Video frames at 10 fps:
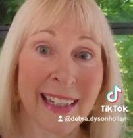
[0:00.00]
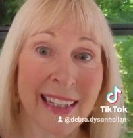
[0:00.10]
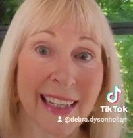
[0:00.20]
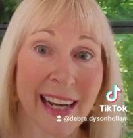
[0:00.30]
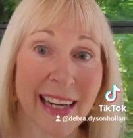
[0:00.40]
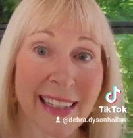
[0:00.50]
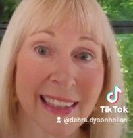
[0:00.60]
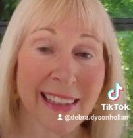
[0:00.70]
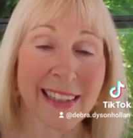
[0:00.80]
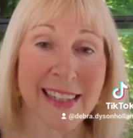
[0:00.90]

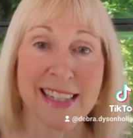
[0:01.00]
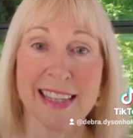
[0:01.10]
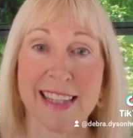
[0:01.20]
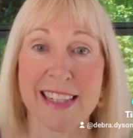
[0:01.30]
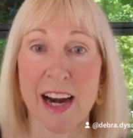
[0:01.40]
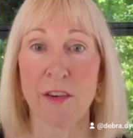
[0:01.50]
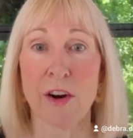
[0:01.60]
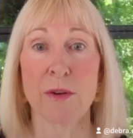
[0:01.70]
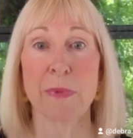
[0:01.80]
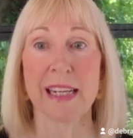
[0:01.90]
Nakedness in the
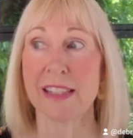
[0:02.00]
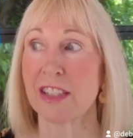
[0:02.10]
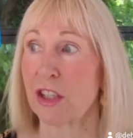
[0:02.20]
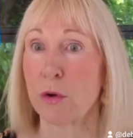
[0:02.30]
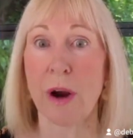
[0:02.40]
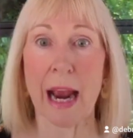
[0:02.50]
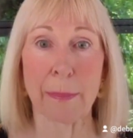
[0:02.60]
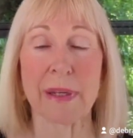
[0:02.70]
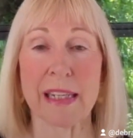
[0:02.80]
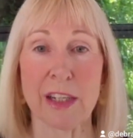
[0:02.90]
tarot means that you're
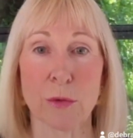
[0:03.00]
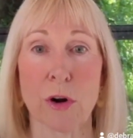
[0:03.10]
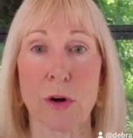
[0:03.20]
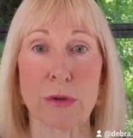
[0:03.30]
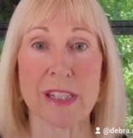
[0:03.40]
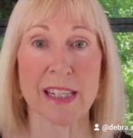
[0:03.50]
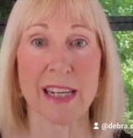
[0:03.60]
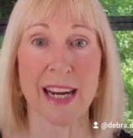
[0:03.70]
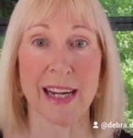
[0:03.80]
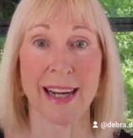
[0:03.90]
happy in your own
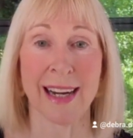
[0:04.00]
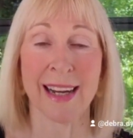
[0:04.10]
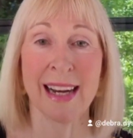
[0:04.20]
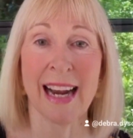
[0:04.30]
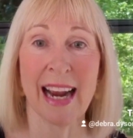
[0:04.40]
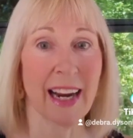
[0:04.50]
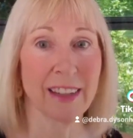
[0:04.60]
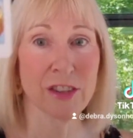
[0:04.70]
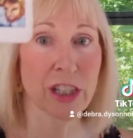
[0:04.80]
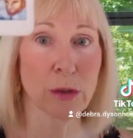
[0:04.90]
skin,
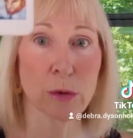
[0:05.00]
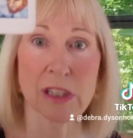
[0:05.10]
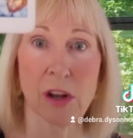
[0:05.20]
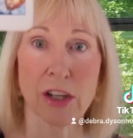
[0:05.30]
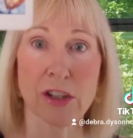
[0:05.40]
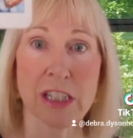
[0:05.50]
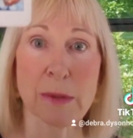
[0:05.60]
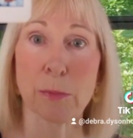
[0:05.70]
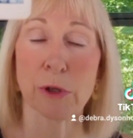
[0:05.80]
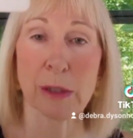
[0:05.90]
and she looks like she's
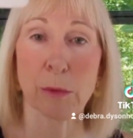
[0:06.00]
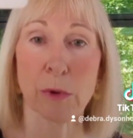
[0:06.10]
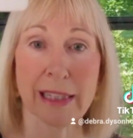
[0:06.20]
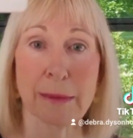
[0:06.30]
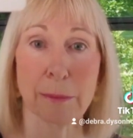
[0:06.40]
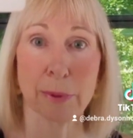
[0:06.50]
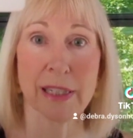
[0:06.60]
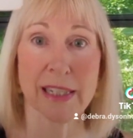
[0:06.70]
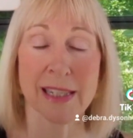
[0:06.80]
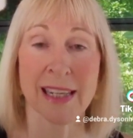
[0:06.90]
pretty well in
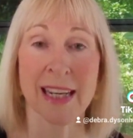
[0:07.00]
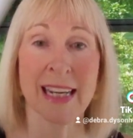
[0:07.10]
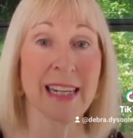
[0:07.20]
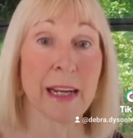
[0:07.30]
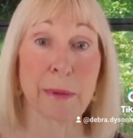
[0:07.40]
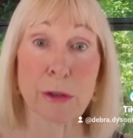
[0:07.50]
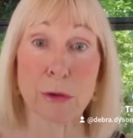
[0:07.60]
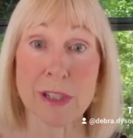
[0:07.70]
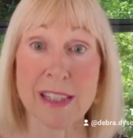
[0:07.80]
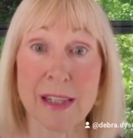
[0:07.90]
bliss. Now,
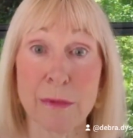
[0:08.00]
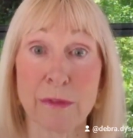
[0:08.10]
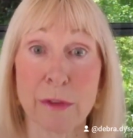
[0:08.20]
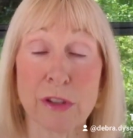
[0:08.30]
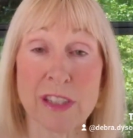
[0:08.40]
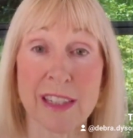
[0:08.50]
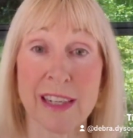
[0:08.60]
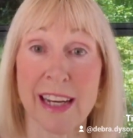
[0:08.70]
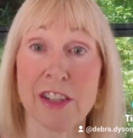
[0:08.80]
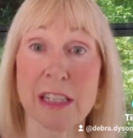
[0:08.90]
because it's in reverse
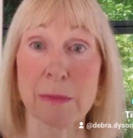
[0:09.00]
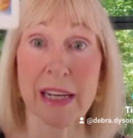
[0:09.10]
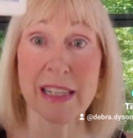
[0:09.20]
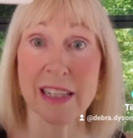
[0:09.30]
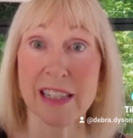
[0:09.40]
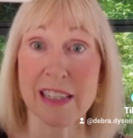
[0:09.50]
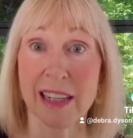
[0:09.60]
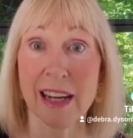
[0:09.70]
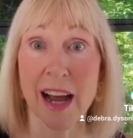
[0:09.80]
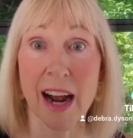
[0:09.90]
today, just means there's the
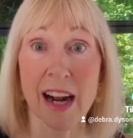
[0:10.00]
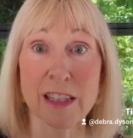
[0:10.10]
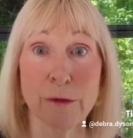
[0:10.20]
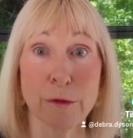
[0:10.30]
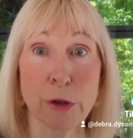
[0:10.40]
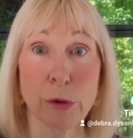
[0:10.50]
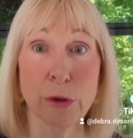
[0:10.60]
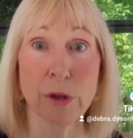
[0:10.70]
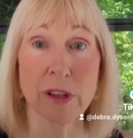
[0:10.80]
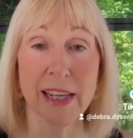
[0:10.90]
last
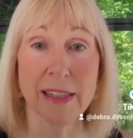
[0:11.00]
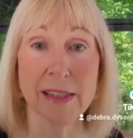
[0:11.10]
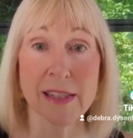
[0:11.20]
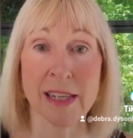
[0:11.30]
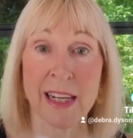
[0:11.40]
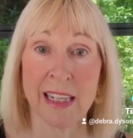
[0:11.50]
few things